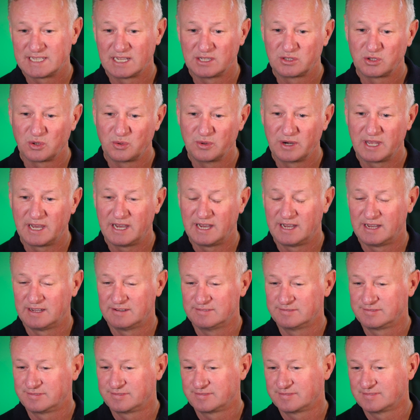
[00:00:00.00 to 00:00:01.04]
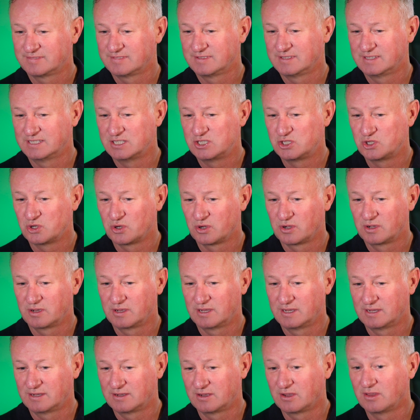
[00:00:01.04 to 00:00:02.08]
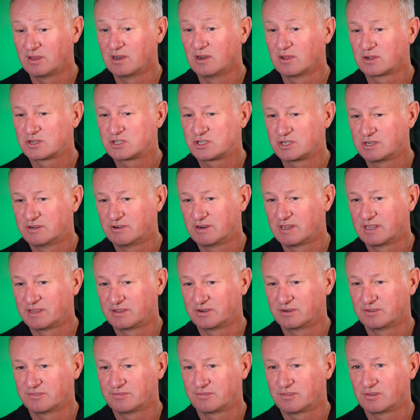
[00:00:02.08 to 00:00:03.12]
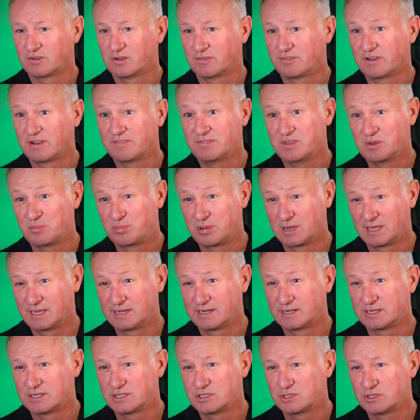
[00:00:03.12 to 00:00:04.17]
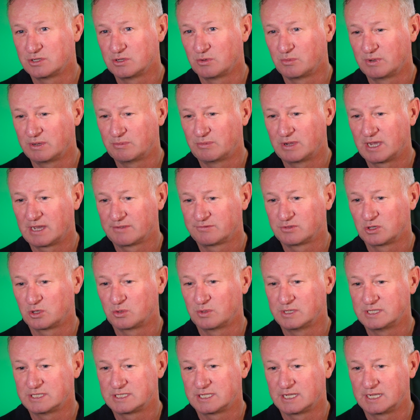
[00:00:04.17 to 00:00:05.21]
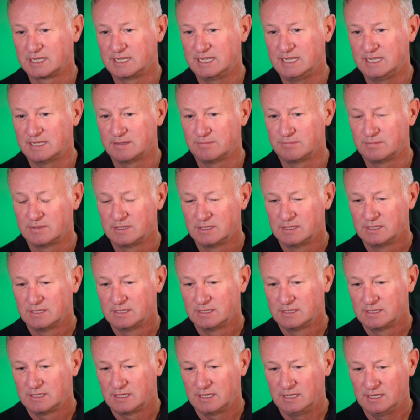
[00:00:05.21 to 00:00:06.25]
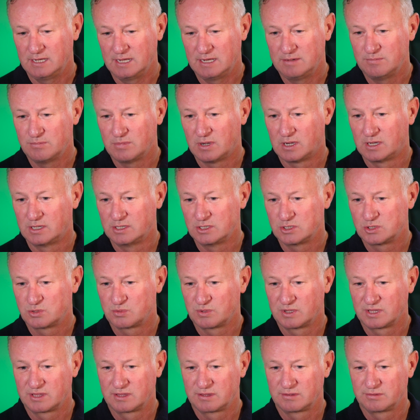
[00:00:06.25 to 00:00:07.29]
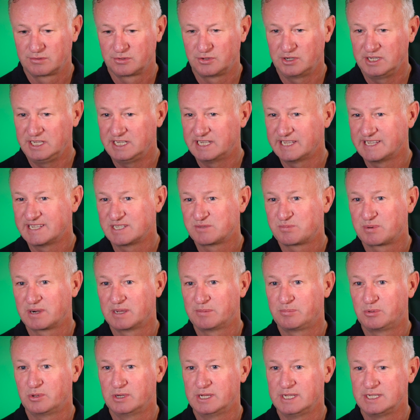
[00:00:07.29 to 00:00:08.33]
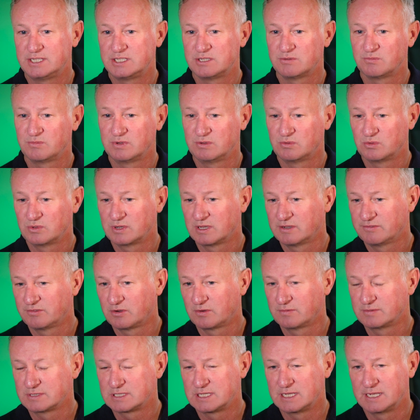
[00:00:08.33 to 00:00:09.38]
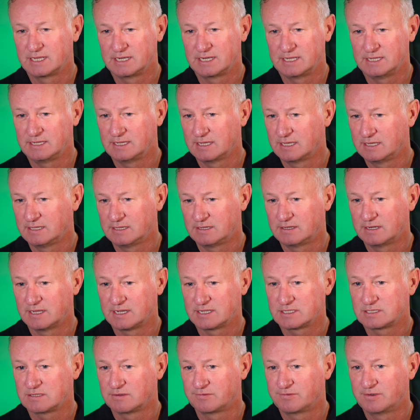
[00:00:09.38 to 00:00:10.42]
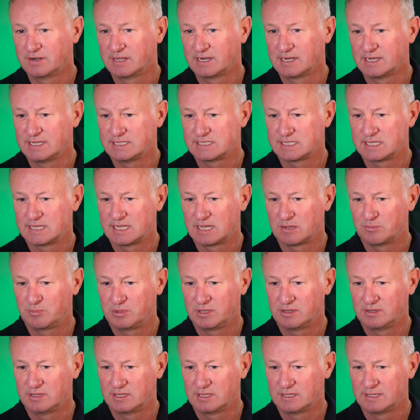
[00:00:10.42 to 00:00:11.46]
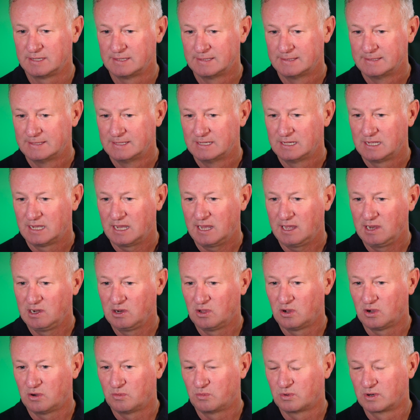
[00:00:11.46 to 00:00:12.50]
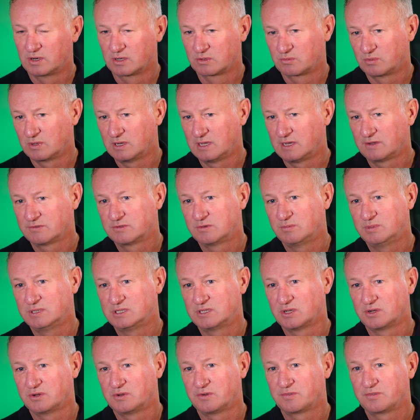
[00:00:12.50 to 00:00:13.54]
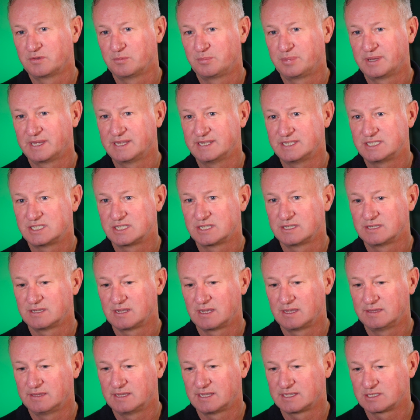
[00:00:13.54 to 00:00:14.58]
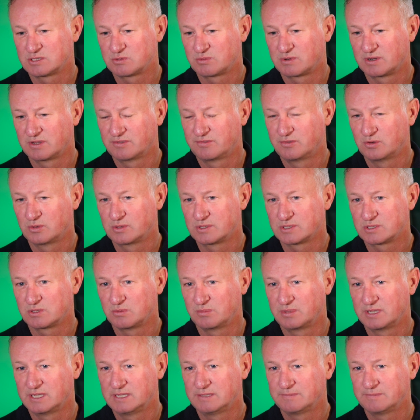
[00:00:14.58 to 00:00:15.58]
I don't have the joy, or the luxury rather, of having the players, you know, we have to go into a game in March with 3 days preparation. We won't have obviously any international friendlies in that period. A lot of work will have to be done off the pitch, and that's where the focus will be.